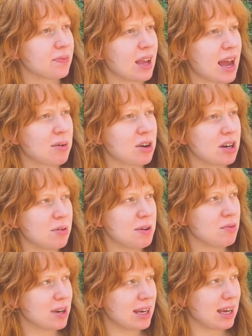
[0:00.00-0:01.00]
I'm going to be
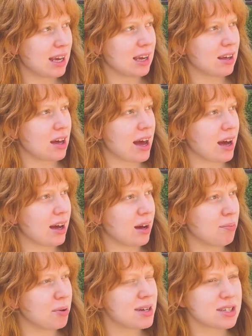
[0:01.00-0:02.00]
reading
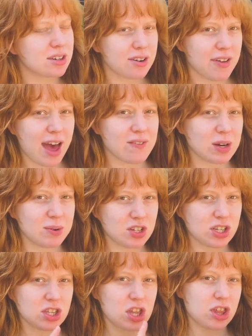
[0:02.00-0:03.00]
Prisoner of Heaven, which
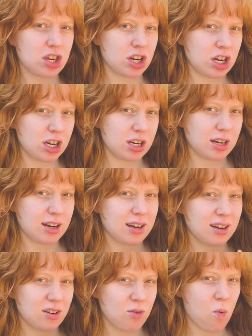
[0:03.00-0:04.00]
is the third
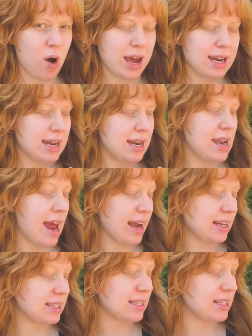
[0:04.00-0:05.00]
one
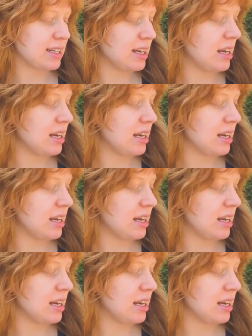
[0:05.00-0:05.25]
next